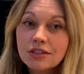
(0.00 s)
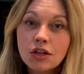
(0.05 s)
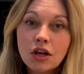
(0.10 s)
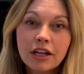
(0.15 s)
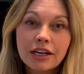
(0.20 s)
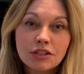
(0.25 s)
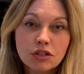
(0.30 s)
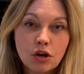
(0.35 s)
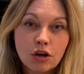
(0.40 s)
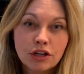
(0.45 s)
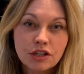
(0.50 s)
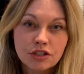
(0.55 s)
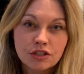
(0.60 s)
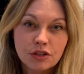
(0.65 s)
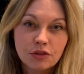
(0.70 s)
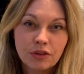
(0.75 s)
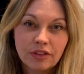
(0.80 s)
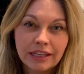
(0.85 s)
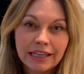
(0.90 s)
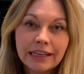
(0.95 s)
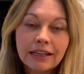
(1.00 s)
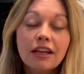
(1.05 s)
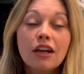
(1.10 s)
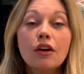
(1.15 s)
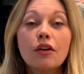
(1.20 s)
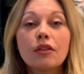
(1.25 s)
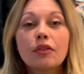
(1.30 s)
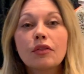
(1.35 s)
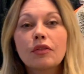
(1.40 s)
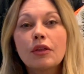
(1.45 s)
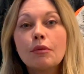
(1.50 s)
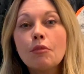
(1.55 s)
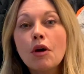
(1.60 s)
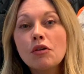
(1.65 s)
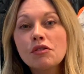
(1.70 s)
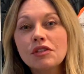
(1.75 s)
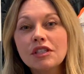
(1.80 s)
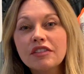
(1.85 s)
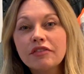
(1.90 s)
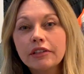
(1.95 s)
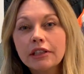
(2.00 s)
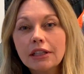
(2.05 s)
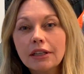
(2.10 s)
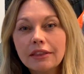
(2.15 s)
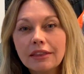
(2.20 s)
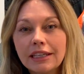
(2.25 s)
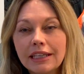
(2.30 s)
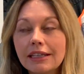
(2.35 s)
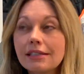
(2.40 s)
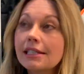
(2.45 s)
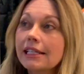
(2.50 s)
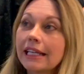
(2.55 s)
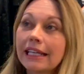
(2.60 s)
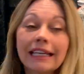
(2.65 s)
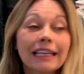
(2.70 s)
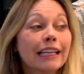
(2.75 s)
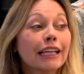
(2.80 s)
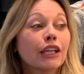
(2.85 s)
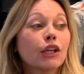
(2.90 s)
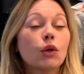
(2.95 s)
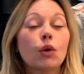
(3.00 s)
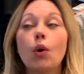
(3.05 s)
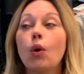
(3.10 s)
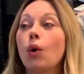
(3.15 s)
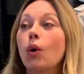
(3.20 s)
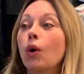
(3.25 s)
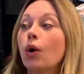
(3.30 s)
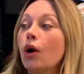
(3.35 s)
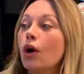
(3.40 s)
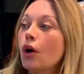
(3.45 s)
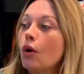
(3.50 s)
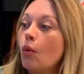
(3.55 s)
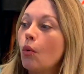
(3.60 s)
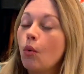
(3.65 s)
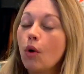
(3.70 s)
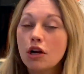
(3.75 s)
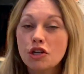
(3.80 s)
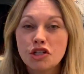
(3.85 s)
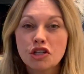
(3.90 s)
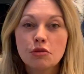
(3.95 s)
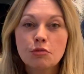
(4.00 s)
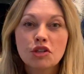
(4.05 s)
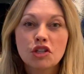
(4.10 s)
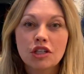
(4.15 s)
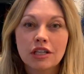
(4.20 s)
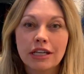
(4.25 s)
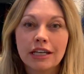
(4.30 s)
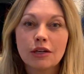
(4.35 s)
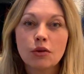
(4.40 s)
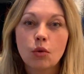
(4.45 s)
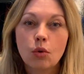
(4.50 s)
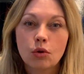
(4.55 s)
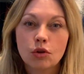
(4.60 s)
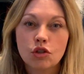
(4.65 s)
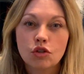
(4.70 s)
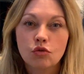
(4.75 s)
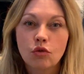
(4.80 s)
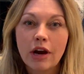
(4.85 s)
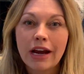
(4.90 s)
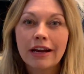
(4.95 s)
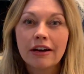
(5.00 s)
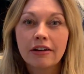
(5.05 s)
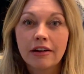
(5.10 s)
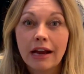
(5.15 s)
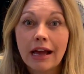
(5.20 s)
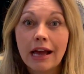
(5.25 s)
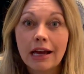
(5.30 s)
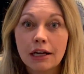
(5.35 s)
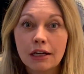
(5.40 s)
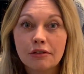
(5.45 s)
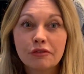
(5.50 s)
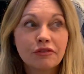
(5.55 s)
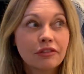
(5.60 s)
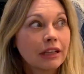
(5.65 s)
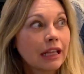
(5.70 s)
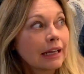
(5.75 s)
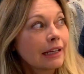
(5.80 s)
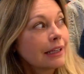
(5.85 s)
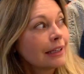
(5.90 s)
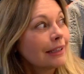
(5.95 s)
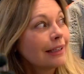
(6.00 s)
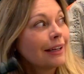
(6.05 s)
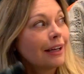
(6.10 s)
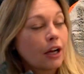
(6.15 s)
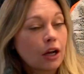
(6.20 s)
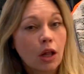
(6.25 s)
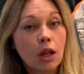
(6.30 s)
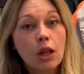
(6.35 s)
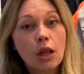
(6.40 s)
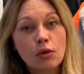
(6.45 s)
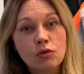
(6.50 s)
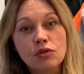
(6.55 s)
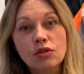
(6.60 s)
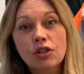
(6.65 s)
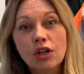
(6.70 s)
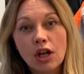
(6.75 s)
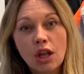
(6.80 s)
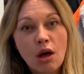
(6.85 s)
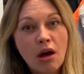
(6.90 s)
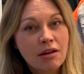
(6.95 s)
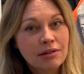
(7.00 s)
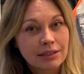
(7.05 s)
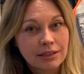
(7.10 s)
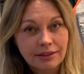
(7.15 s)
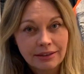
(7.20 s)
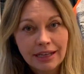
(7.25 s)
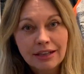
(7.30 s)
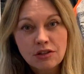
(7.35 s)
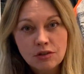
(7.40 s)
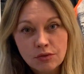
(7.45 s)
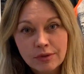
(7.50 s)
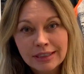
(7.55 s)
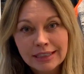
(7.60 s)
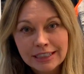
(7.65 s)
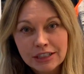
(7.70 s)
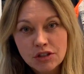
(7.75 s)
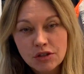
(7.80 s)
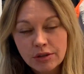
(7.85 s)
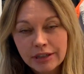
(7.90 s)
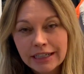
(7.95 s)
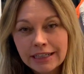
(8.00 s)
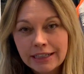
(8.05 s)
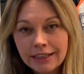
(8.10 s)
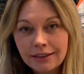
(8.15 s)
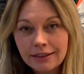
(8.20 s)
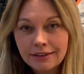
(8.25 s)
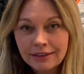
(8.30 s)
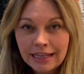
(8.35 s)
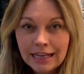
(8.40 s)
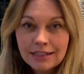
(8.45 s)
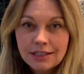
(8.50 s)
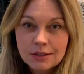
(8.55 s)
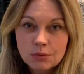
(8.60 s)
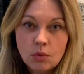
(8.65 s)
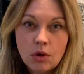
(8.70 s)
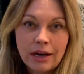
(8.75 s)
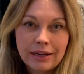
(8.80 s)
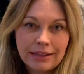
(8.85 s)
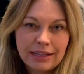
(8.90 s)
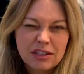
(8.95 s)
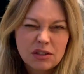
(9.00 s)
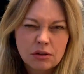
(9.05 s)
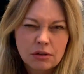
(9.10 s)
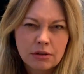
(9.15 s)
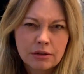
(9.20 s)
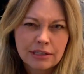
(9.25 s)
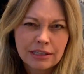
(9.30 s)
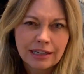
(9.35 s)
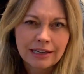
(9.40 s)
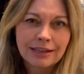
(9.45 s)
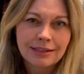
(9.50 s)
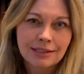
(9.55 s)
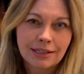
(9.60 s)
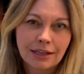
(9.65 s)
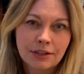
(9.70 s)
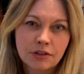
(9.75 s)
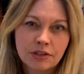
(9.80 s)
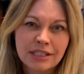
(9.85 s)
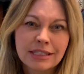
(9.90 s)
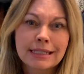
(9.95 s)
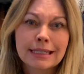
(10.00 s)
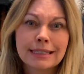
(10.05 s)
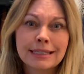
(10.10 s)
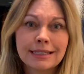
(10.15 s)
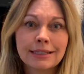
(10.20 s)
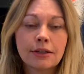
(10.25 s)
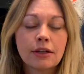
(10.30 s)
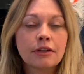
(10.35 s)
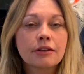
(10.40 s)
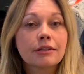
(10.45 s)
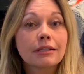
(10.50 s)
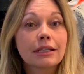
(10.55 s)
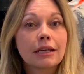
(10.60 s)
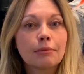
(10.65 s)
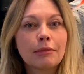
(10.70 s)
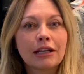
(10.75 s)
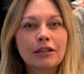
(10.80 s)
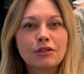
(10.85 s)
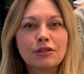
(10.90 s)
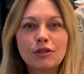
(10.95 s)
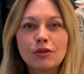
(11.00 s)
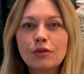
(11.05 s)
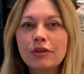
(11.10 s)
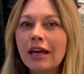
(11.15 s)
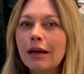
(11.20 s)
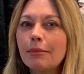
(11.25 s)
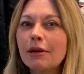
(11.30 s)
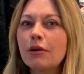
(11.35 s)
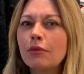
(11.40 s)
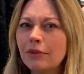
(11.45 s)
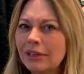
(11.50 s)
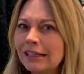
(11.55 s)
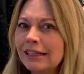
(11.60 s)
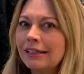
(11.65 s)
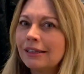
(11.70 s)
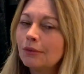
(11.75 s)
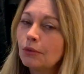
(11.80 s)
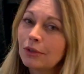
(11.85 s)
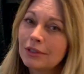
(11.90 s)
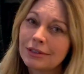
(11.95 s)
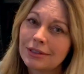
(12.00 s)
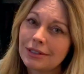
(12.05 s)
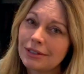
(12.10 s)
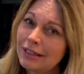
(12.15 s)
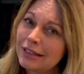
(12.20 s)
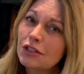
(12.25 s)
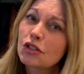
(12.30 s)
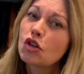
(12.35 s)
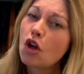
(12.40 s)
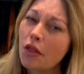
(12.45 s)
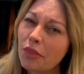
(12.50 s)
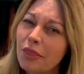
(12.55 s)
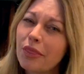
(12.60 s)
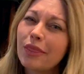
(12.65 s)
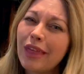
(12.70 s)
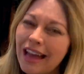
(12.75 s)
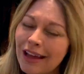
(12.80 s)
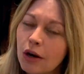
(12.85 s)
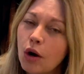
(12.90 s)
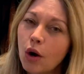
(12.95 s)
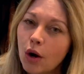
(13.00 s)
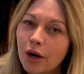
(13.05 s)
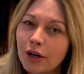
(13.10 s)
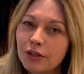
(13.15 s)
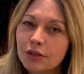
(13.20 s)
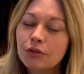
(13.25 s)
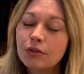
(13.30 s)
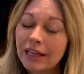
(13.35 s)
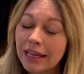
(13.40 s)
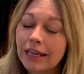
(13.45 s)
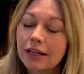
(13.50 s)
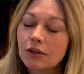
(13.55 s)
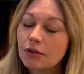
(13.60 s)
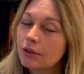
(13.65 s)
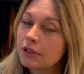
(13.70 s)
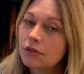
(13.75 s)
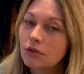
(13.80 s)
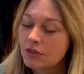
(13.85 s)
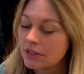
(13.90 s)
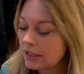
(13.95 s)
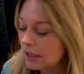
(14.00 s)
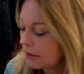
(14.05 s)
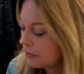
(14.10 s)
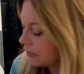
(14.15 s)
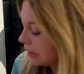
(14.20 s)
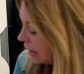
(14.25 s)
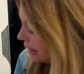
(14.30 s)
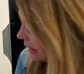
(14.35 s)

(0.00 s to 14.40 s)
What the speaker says: not as hard as you think. The most difficult thing is getting your washing machine or dryer out of like a closed closet. That's really tricky, and that's why they charge, I guess, $160 to come out to do that. But it really, once it's not that hard. You can do it yourself